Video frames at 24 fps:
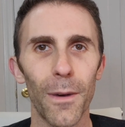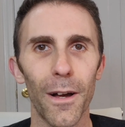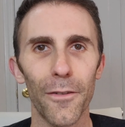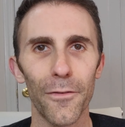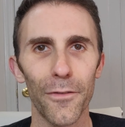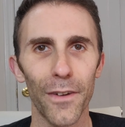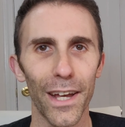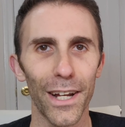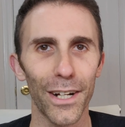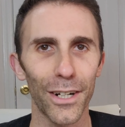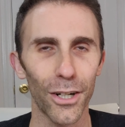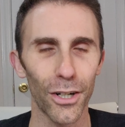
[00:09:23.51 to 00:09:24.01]
my
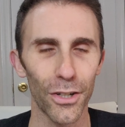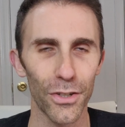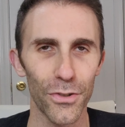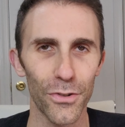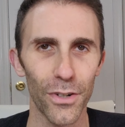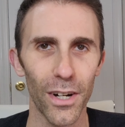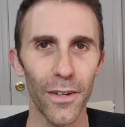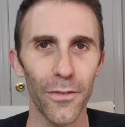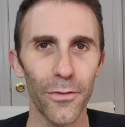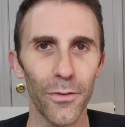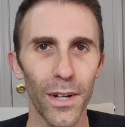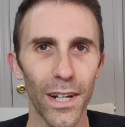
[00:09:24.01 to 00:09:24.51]
Vanguard
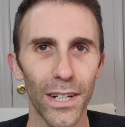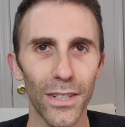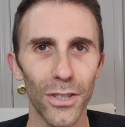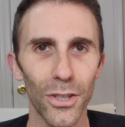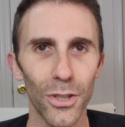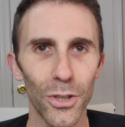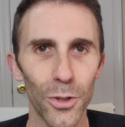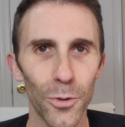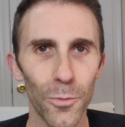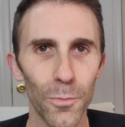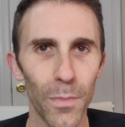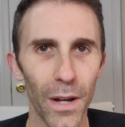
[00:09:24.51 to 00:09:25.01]

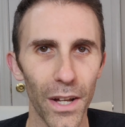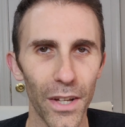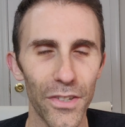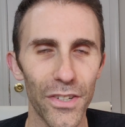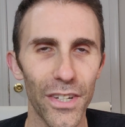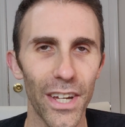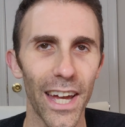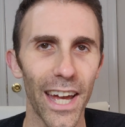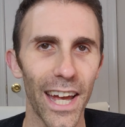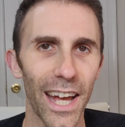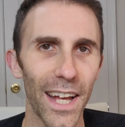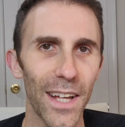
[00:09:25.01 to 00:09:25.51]
trifecta, you
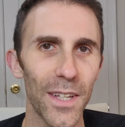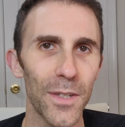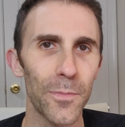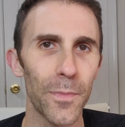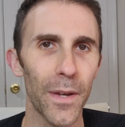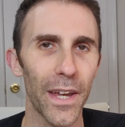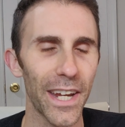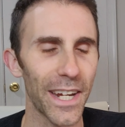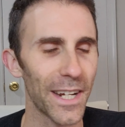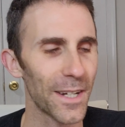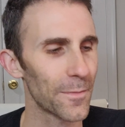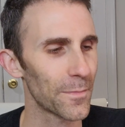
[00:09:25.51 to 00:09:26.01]
betcha, has
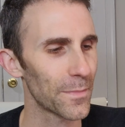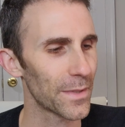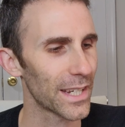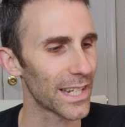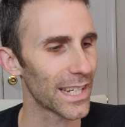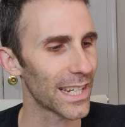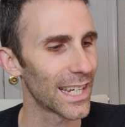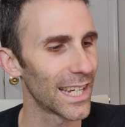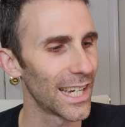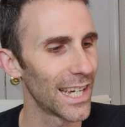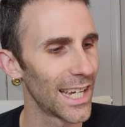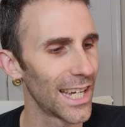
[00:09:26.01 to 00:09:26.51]
paid
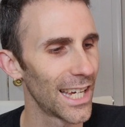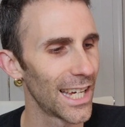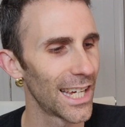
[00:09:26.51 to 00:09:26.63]
me.